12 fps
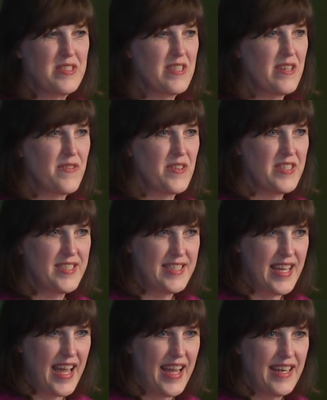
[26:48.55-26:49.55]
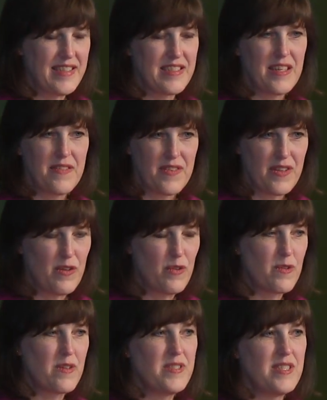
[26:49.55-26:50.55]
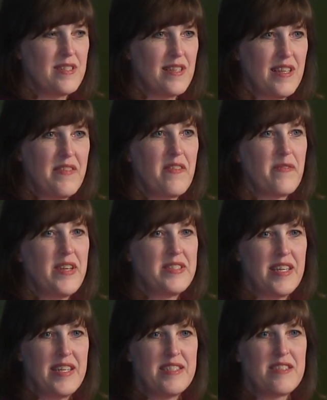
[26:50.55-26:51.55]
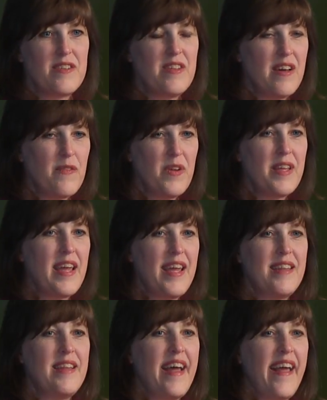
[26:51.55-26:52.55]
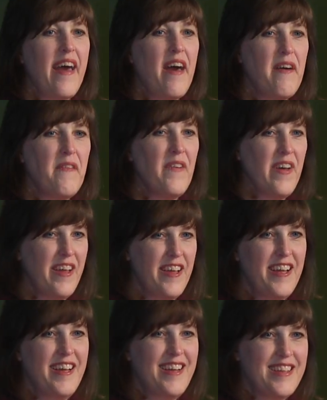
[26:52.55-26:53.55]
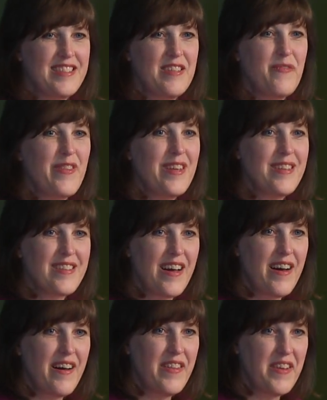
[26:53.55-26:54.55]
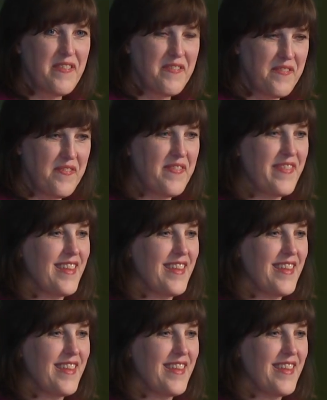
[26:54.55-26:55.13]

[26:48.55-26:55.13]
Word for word: It's good for the state. It's good for the horse. It's a living piece of history that we can't let go. So please call them.